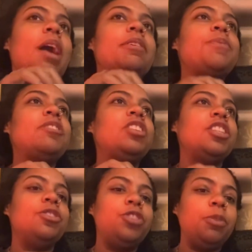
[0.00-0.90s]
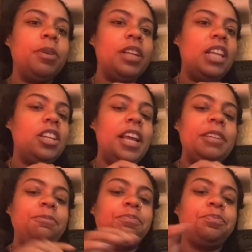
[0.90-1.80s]
was watching a YouTuber that
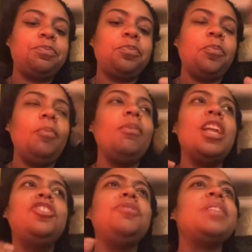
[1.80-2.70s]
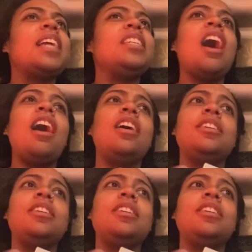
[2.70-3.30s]
day. Like, y'all,